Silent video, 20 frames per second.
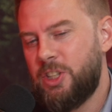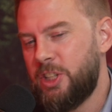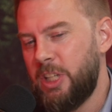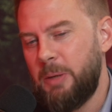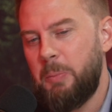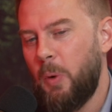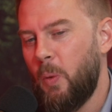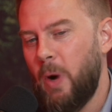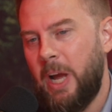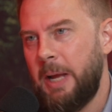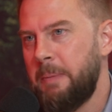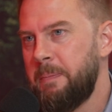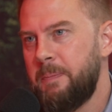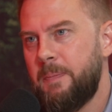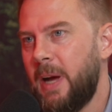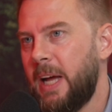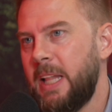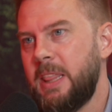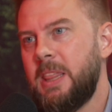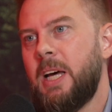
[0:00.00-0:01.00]
chip away
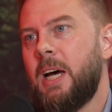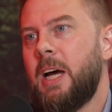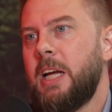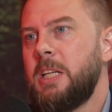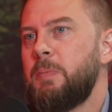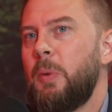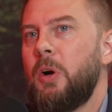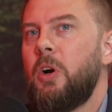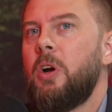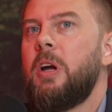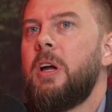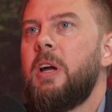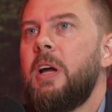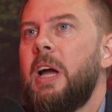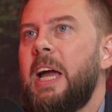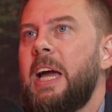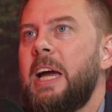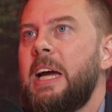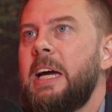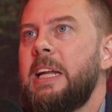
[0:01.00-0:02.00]
at the iceberg
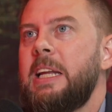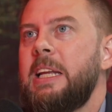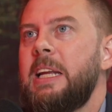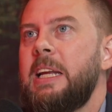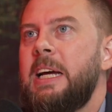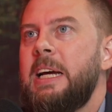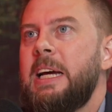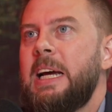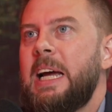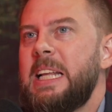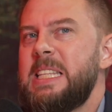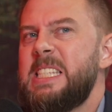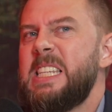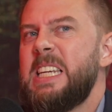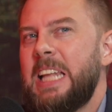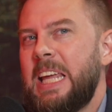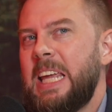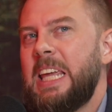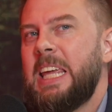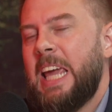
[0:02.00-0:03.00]
and
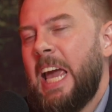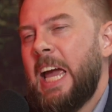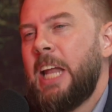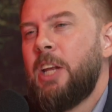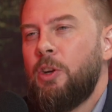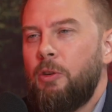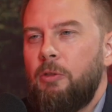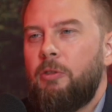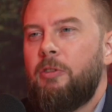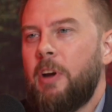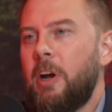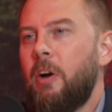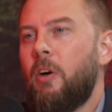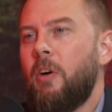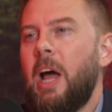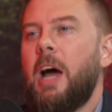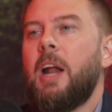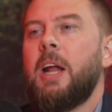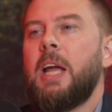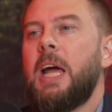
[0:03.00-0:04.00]
see, like, can you figure
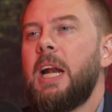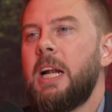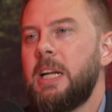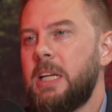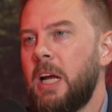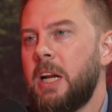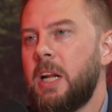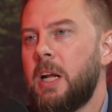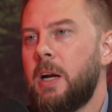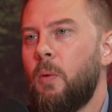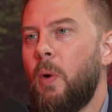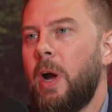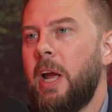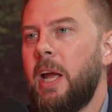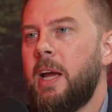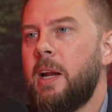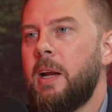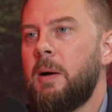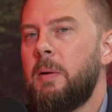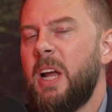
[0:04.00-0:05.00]
out how to get it done in a
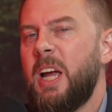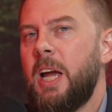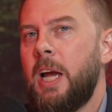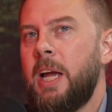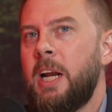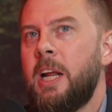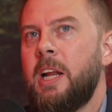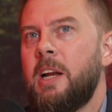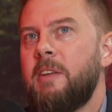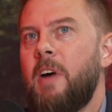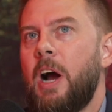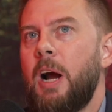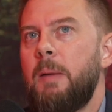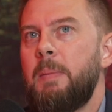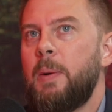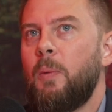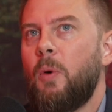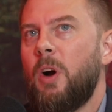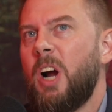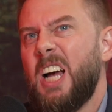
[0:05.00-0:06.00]
way in an
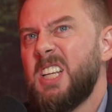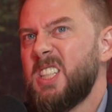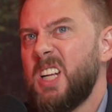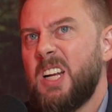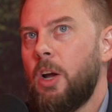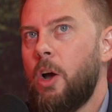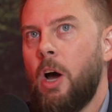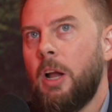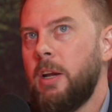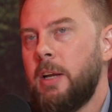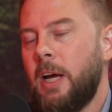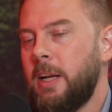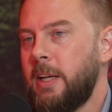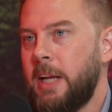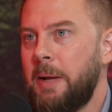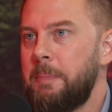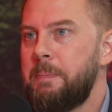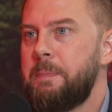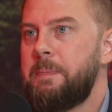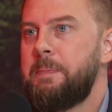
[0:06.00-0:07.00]
environment where it hasn't gotten done yet.